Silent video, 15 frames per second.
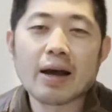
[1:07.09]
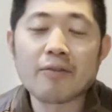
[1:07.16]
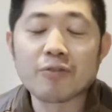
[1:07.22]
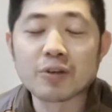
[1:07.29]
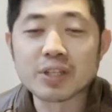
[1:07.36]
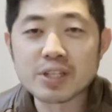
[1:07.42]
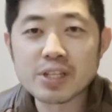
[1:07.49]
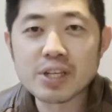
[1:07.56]

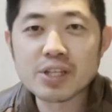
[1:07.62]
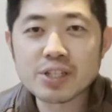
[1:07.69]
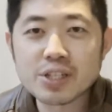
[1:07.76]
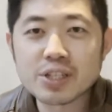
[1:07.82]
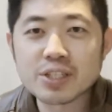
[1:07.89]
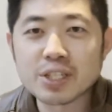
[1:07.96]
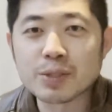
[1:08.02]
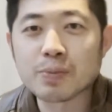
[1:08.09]
For
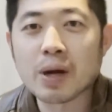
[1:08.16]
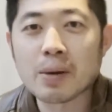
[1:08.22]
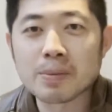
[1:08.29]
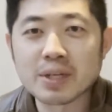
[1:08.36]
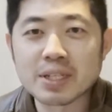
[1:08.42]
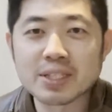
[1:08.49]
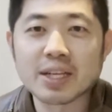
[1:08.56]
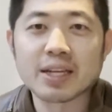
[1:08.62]
Caesars, it's
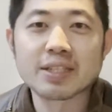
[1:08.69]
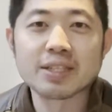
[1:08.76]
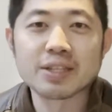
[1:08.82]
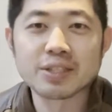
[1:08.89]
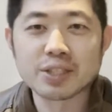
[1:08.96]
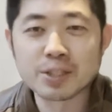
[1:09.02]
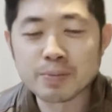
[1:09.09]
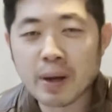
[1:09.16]
properties like
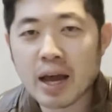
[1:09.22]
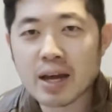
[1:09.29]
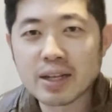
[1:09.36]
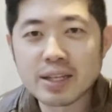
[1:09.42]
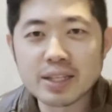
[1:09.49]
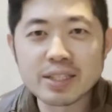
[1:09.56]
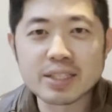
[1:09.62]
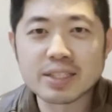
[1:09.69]
Caesar's
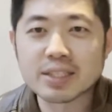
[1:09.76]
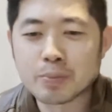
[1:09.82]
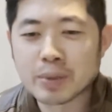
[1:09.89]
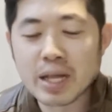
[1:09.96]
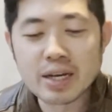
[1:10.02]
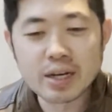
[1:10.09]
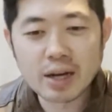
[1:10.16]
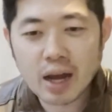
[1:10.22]
Palace,
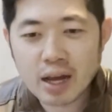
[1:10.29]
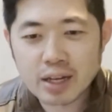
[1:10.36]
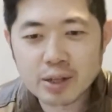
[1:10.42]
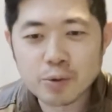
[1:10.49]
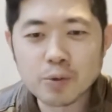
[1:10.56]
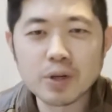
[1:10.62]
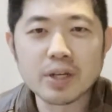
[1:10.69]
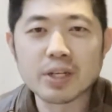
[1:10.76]
Planet
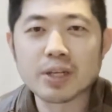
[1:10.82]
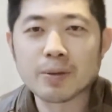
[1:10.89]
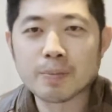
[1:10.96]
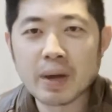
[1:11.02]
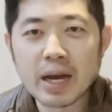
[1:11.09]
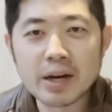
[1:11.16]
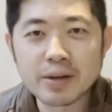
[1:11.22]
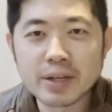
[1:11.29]
Hollywood,
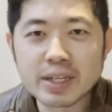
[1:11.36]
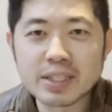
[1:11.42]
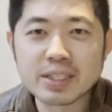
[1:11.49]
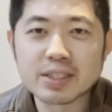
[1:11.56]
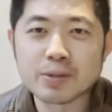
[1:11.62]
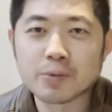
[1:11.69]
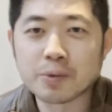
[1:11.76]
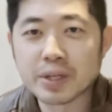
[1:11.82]

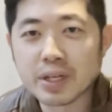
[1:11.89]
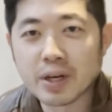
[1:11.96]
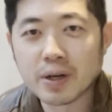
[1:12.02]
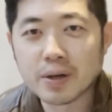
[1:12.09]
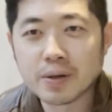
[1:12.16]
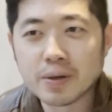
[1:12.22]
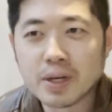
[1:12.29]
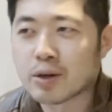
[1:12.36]
Paris,
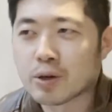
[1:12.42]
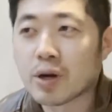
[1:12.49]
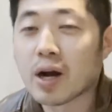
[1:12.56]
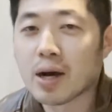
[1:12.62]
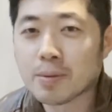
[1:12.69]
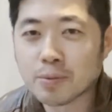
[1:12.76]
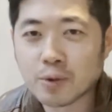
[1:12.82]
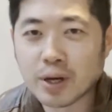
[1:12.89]
Rio,
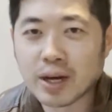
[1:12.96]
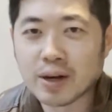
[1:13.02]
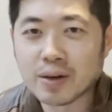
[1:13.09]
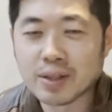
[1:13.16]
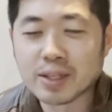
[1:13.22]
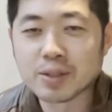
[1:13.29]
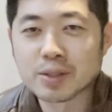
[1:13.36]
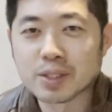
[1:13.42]
Cromwell.
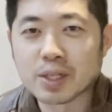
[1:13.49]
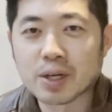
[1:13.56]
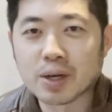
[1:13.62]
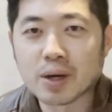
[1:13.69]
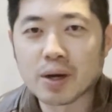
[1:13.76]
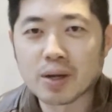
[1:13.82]
Those are